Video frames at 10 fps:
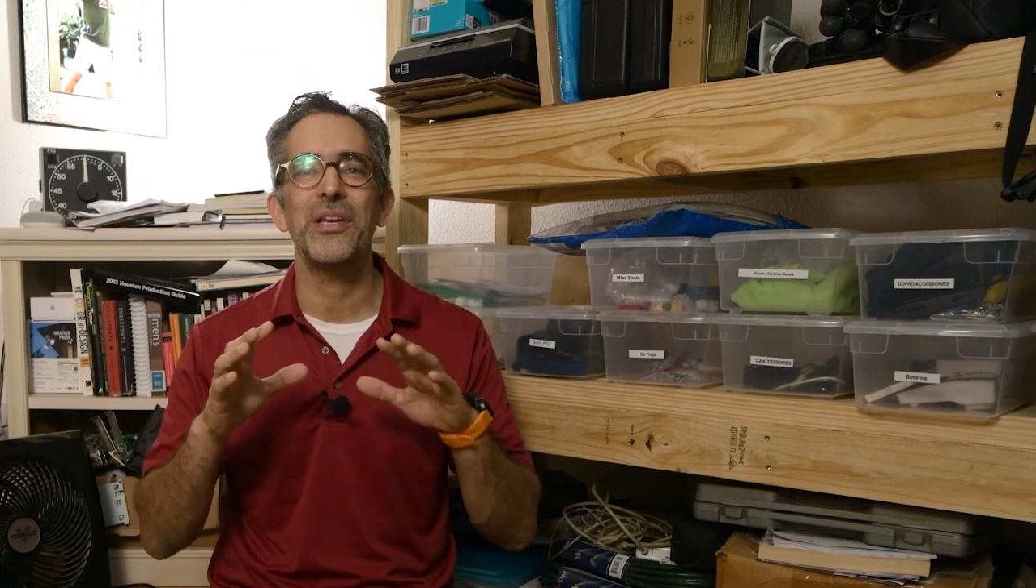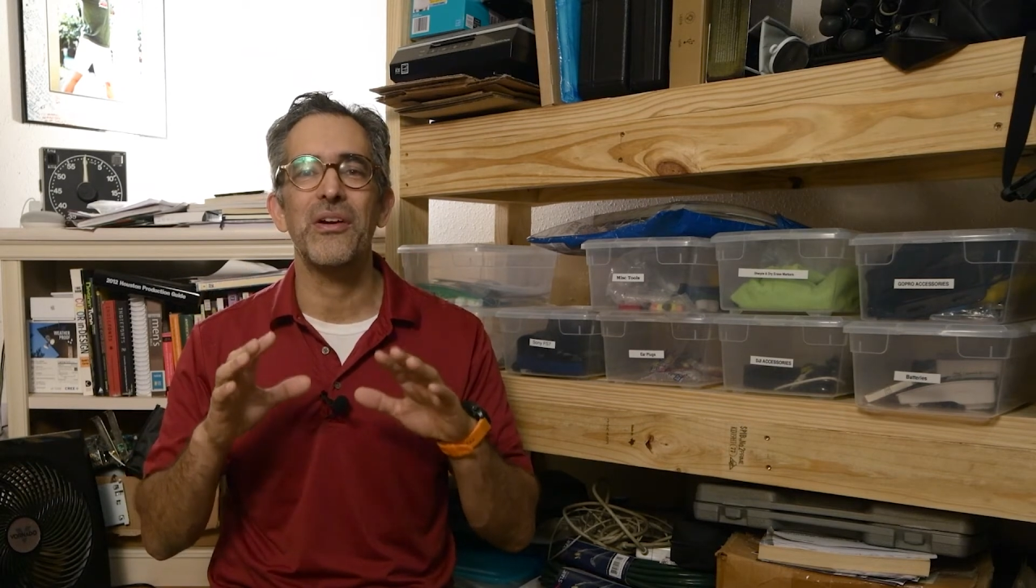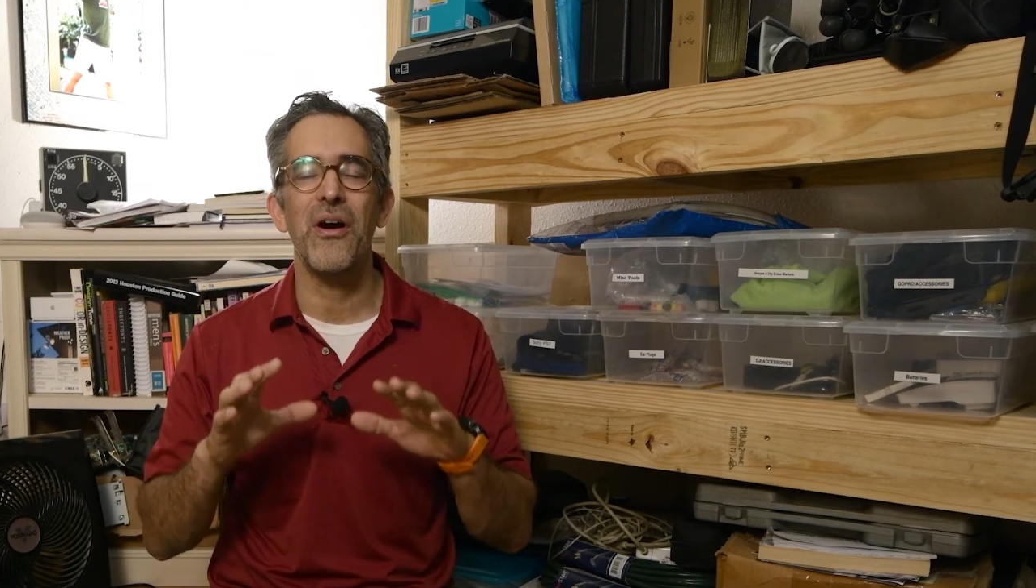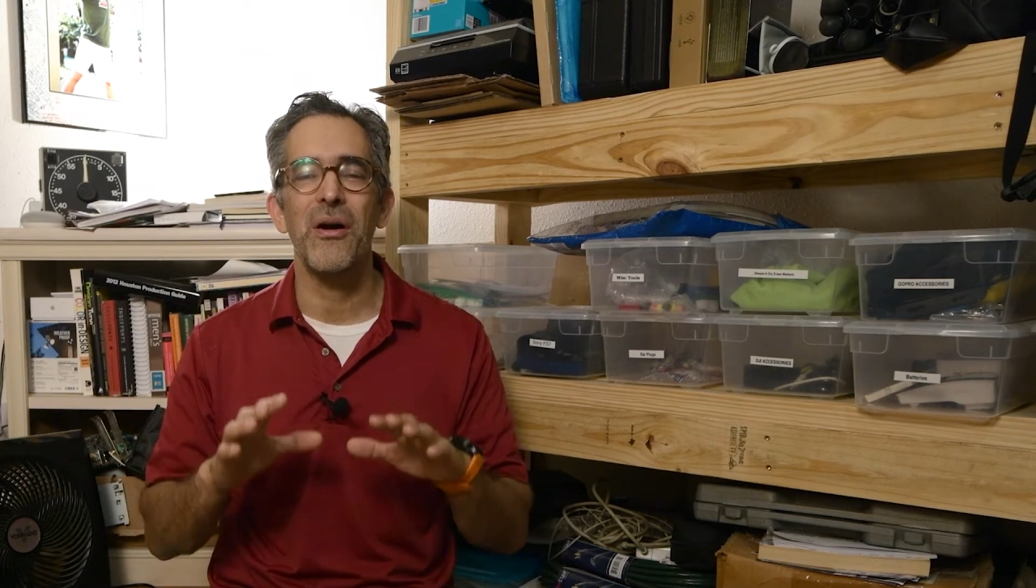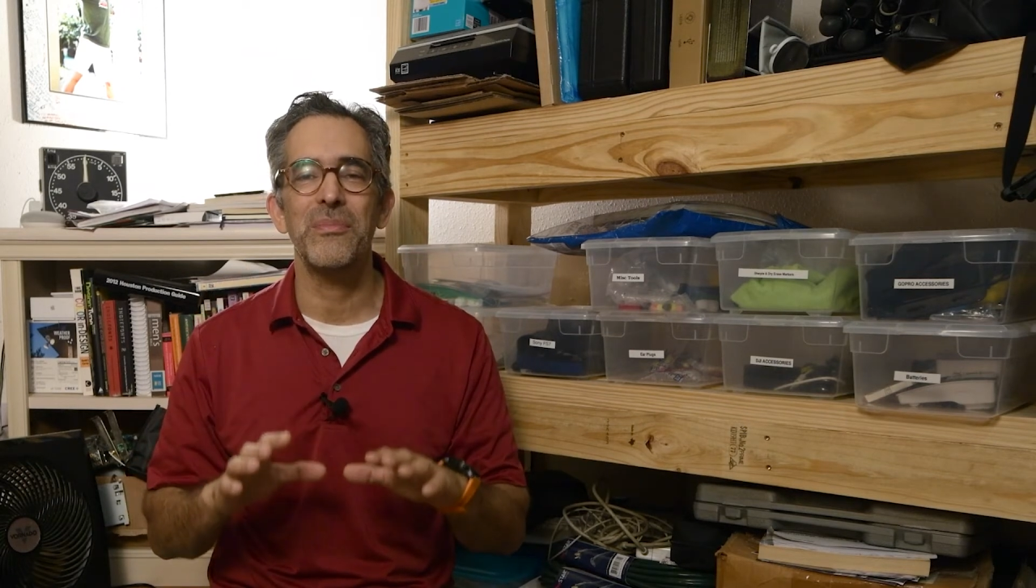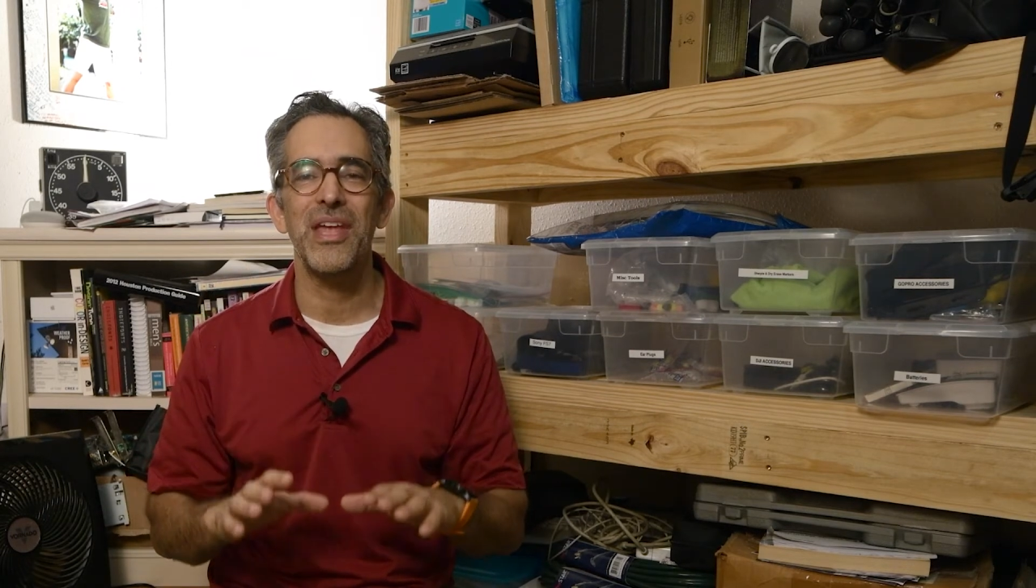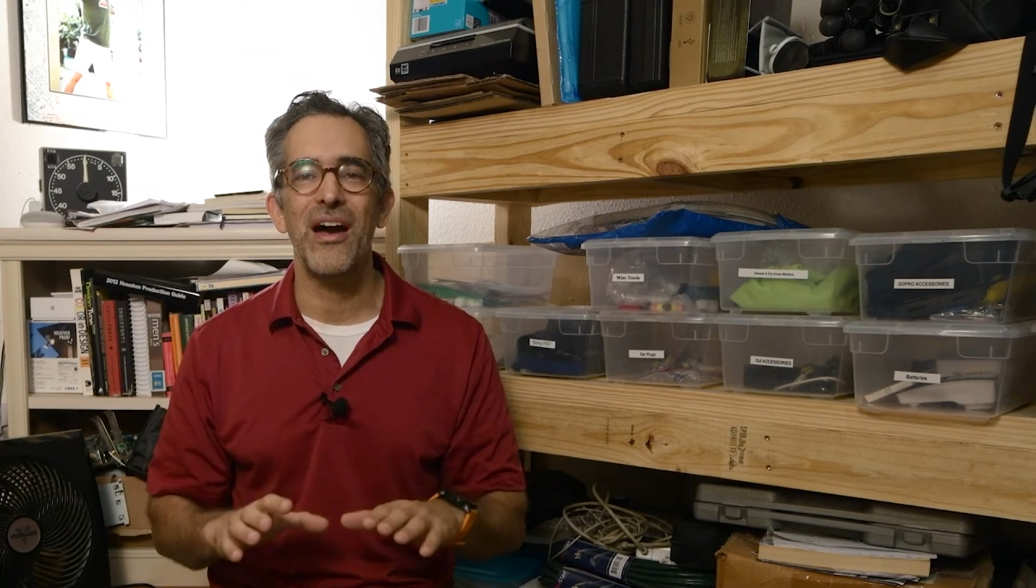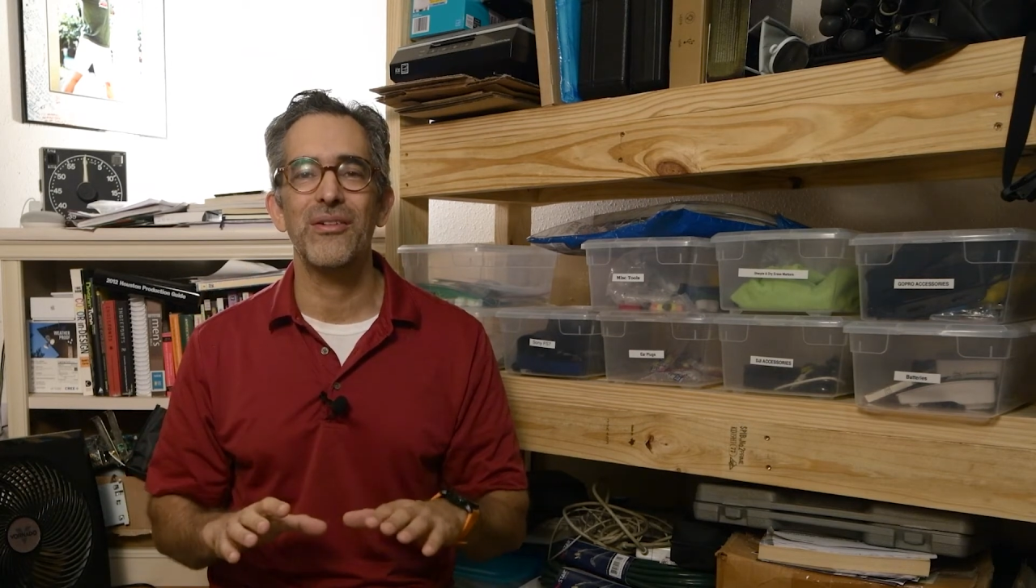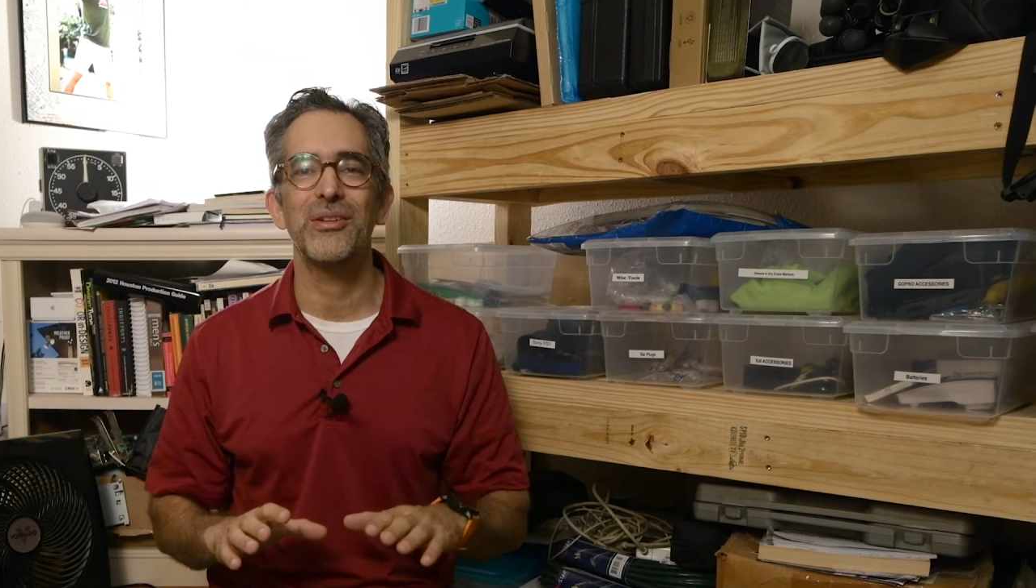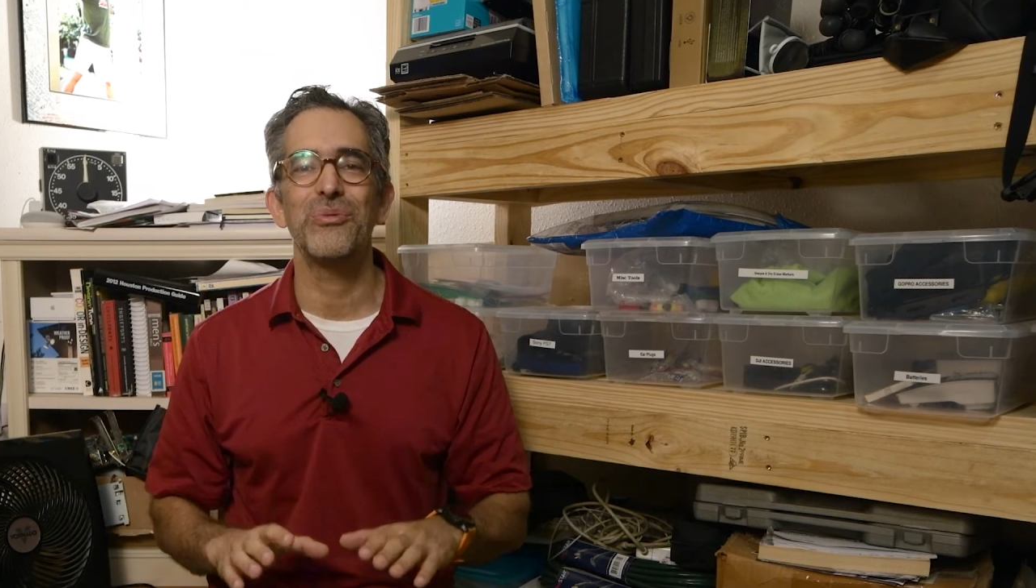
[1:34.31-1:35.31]
me calm
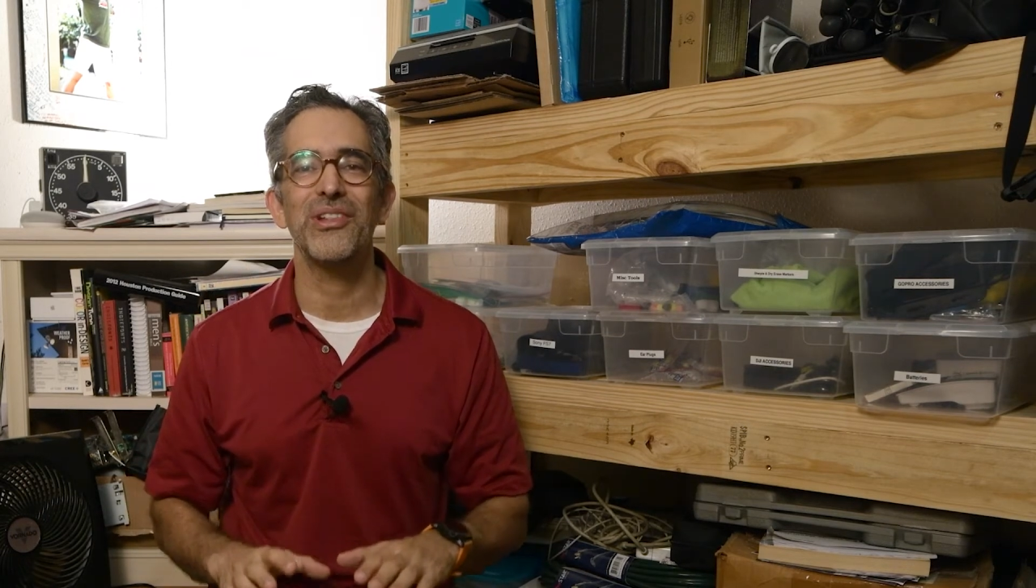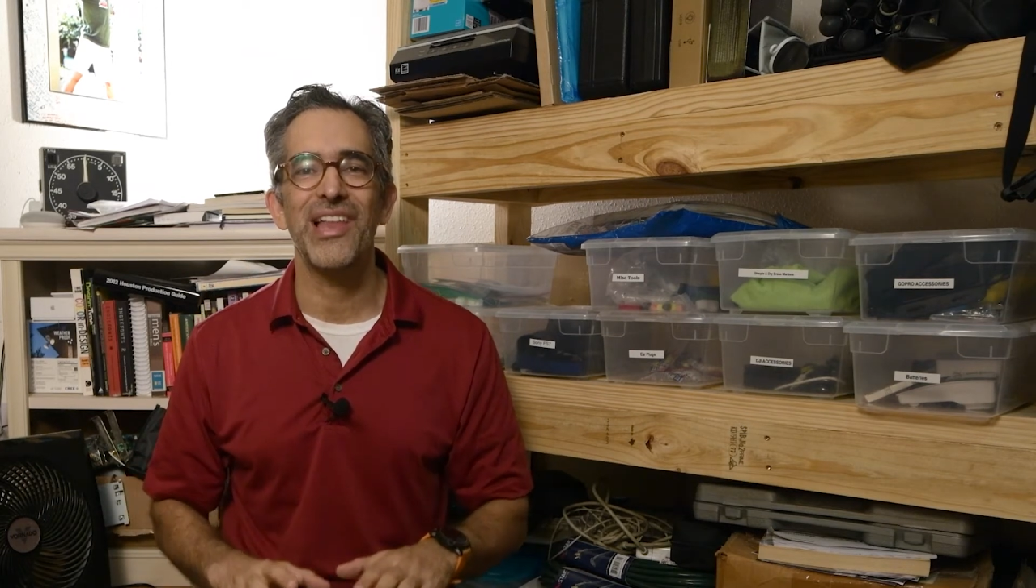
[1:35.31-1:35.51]
down and